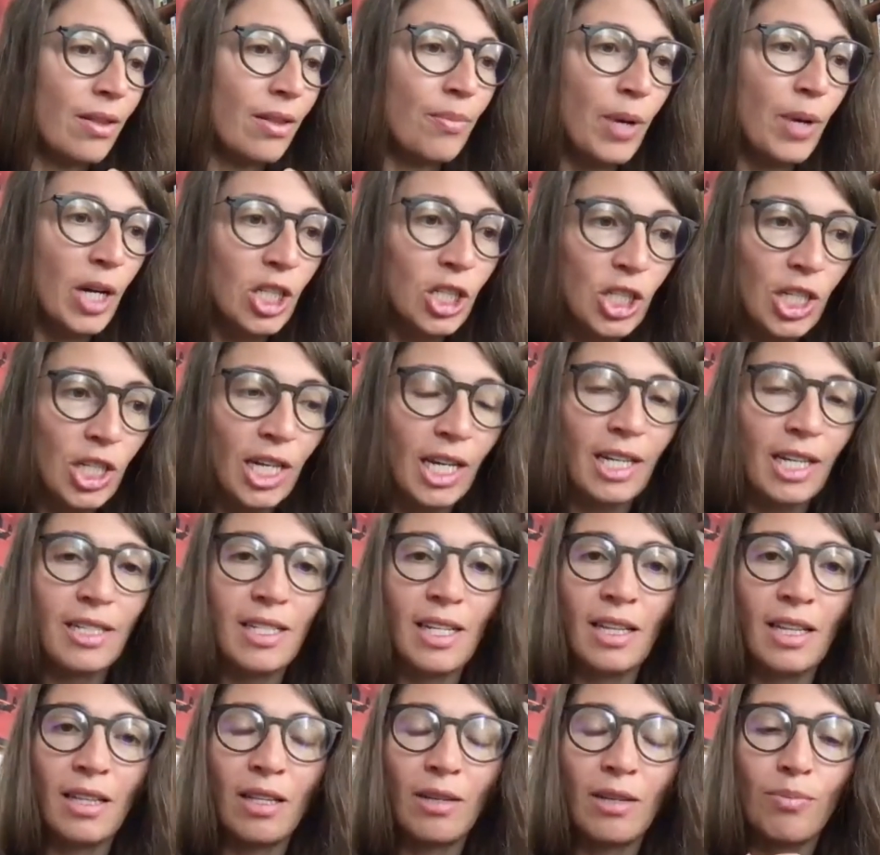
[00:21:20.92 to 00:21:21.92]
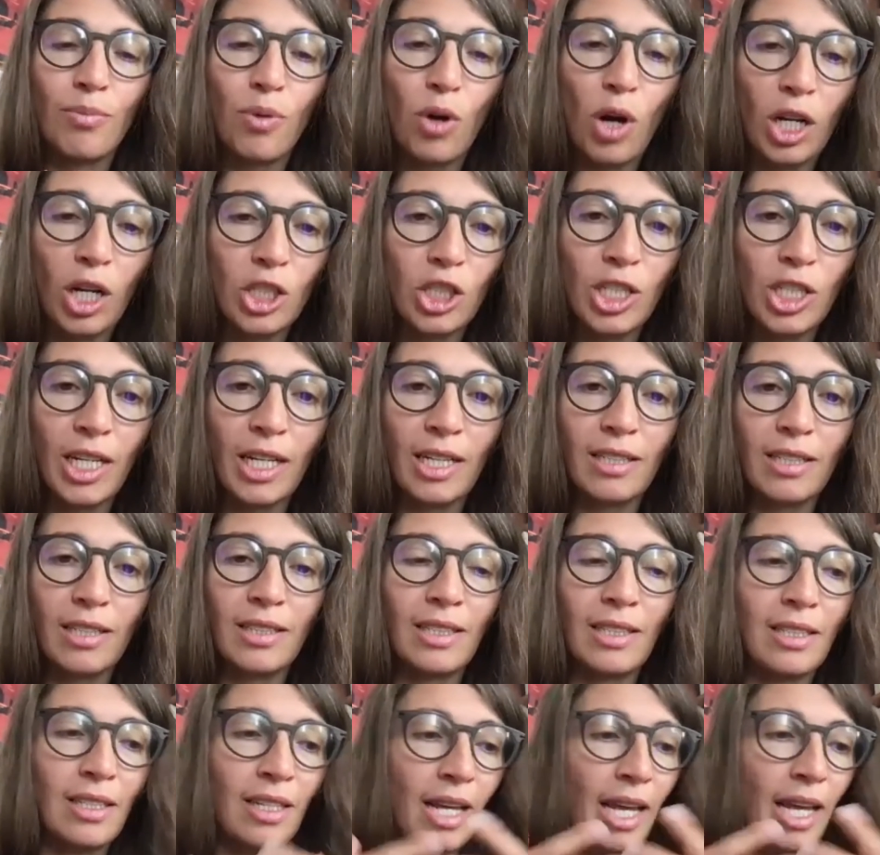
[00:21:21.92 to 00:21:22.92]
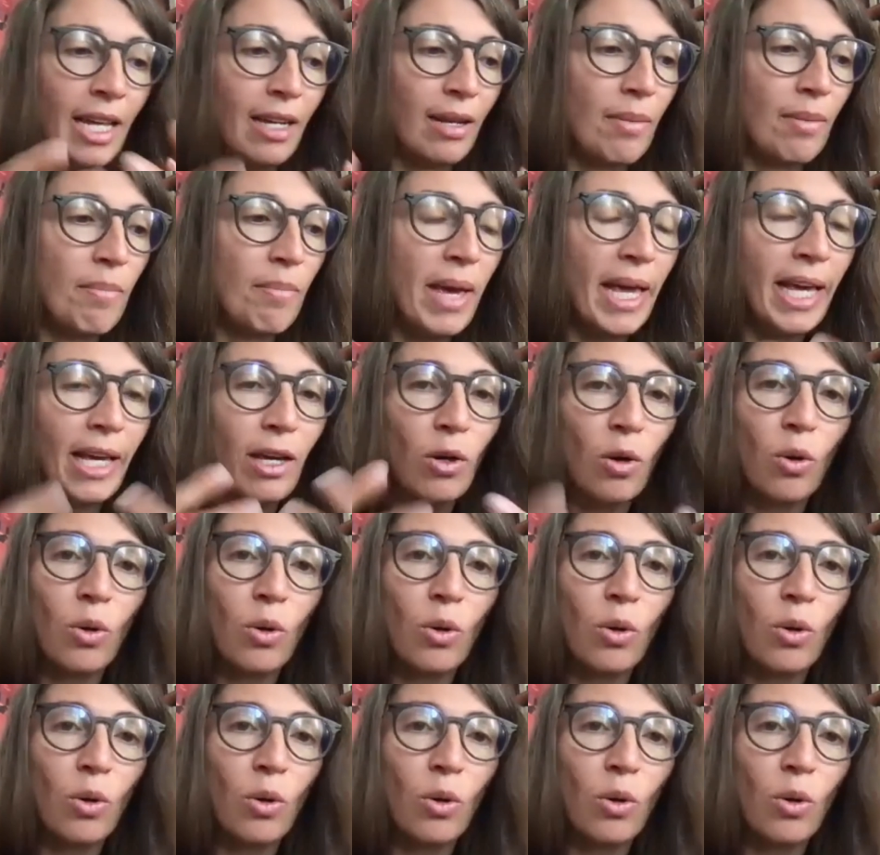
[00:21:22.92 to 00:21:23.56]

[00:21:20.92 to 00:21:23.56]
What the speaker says: budget and the projects and make